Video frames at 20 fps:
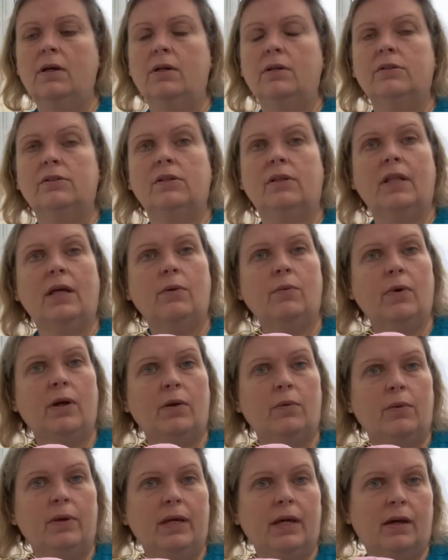So that
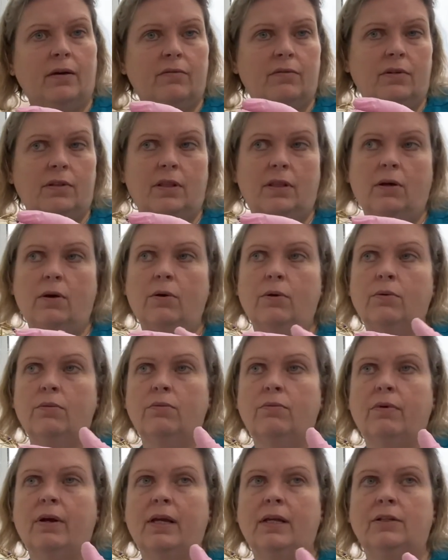way we cover the
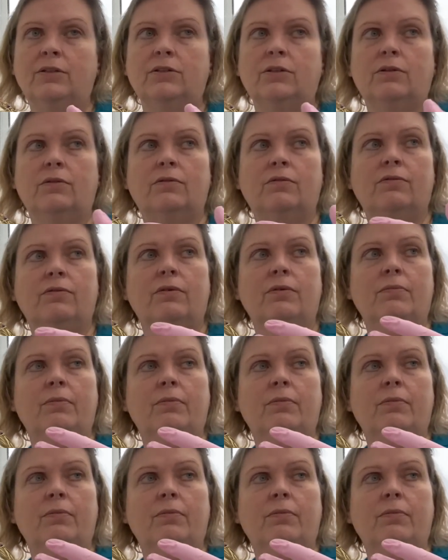whole range of